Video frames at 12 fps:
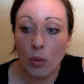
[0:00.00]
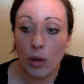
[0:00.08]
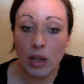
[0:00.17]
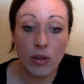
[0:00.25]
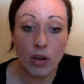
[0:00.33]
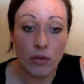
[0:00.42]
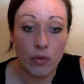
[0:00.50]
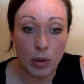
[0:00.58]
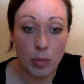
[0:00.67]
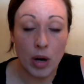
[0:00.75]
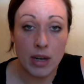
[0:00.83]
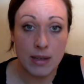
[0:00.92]
even if we
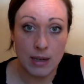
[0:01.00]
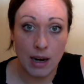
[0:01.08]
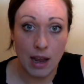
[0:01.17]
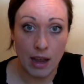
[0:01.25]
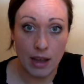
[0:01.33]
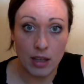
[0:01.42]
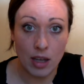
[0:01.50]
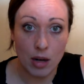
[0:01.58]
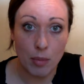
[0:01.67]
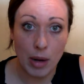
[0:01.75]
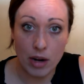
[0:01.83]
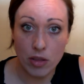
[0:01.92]
priced it high and got a
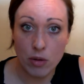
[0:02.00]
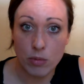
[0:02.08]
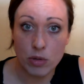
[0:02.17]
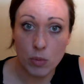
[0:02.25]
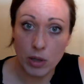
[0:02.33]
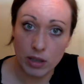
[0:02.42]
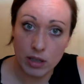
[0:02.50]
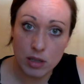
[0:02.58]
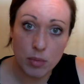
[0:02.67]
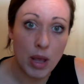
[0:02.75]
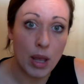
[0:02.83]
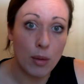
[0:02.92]
buyer that was willing to
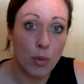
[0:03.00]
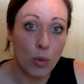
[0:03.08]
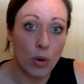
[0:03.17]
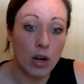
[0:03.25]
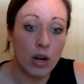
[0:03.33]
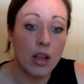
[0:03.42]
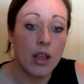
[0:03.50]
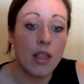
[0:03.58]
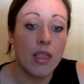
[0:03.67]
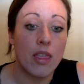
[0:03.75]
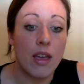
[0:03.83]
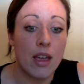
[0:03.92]
pay more
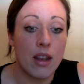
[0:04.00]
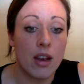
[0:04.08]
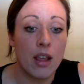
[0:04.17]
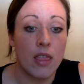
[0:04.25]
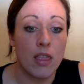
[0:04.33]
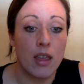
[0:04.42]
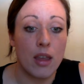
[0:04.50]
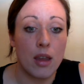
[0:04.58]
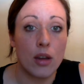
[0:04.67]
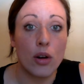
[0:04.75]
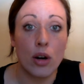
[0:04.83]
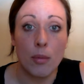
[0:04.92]
than
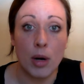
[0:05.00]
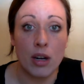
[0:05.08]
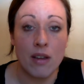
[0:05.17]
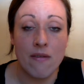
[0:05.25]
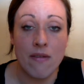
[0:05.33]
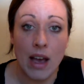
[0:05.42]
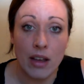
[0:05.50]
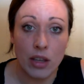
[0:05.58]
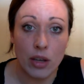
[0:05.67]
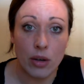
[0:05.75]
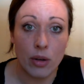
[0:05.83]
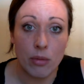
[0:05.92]
the current market
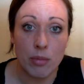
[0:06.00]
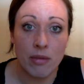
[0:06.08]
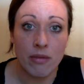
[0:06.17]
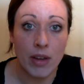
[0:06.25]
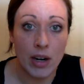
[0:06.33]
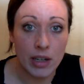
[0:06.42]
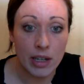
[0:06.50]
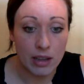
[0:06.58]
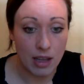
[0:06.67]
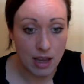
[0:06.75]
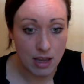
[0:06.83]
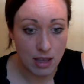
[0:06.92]
value, it would be very
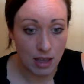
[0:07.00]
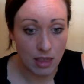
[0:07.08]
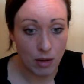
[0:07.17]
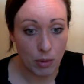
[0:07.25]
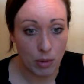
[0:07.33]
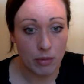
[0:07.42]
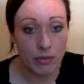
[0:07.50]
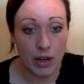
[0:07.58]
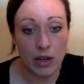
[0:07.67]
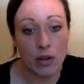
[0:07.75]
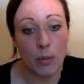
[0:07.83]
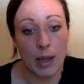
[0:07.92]
unlikely that we would
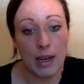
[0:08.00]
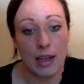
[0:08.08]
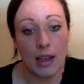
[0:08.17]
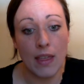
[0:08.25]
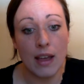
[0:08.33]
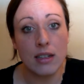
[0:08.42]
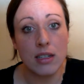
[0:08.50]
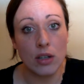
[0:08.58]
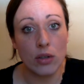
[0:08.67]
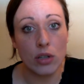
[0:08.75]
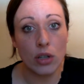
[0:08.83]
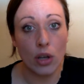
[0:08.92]
find a way to get that
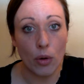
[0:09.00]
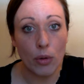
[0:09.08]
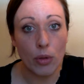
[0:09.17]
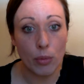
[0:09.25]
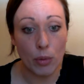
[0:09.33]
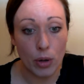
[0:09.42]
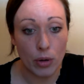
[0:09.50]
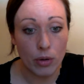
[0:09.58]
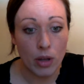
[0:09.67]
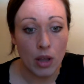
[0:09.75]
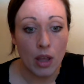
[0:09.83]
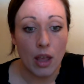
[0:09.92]
deal to go through
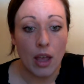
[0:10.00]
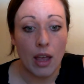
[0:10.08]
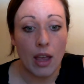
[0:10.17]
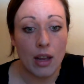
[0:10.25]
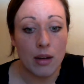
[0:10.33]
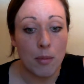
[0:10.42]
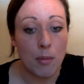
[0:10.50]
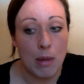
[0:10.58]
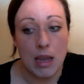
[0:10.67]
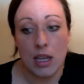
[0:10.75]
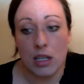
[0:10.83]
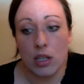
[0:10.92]
and
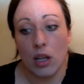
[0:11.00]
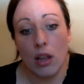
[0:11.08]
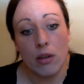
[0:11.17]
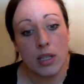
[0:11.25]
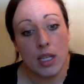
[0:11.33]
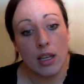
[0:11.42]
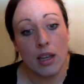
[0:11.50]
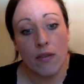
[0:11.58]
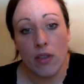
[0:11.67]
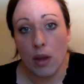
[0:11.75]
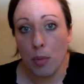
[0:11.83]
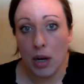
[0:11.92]
make it to closing if
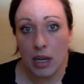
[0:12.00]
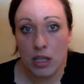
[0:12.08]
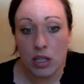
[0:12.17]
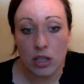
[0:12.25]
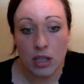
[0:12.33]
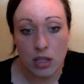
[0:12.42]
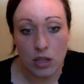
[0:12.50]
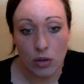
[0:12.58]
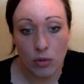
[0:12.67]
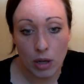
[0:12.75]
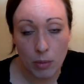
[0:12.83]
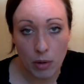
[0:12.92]
the appraiser doesn't
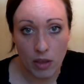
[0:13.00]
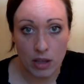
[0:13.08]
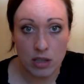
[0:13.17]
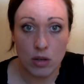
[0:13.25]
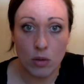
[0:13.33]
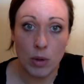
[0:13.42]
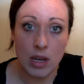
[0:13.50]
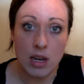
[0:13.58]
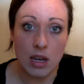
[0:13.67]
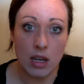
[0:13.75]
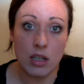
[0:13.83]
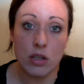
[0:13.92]
agree with it. So we
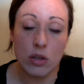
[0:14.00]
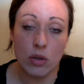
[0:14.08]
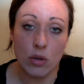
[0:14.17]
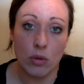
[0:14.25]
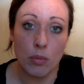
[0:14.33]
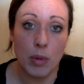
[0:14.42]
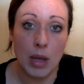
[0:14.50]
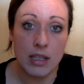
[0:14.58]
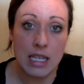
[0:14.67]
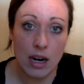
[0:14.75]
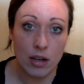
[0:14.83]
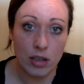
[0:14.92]
need to
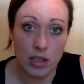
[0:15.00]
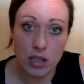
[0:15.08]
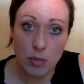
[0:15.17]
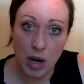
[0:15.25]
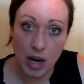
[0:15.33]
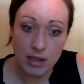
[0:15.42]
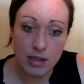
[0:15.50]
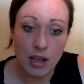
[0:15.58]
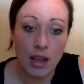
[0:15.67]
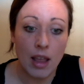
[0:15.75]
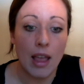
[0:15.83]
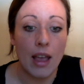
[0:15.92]
base our list price
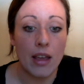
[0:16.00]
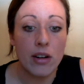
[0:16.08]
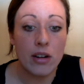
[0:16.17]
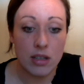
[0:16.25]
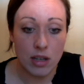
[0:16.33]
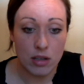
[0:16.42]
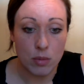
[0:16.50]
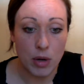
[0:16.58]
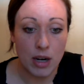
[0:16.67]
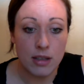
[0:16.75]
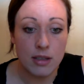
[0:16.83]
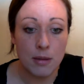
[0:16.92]
and our sales
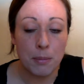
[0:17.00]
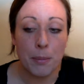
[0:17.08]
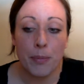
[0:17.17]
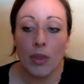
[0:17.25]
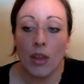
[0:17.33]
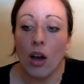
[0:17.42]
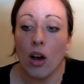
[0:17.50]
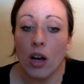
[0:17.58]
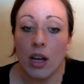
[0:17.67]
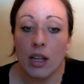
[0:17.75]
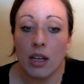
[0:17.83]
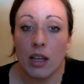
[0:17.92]
price
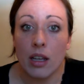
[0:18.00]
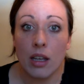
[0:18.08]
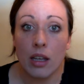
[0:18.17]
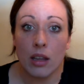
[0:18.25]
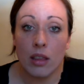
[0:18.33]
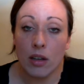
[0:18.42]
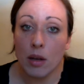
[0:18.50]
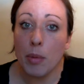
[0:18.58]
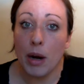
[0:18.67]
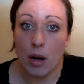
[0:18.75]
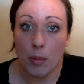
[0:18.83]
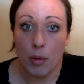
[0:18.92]
on the
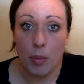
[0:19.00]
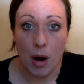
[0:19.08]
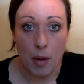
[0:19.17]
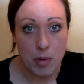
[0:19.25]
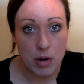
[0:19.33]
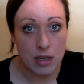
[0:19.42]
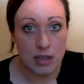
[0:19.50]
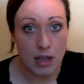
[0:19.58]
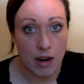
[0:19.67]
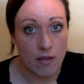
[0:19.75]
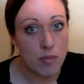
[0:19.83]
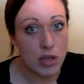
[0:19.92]
comparable properties that
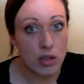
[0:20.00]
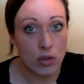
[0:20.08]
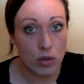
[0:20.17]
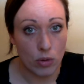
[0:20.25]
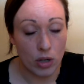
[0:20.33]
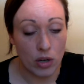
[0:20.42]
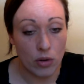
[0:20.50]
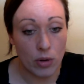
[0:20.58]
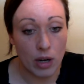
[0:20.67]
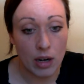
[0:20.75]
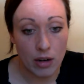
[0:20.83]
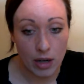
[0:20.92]
have been sold in your
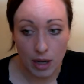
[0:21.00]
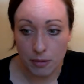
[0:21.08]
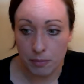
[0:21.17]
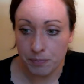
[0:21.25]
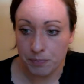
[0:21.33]
area.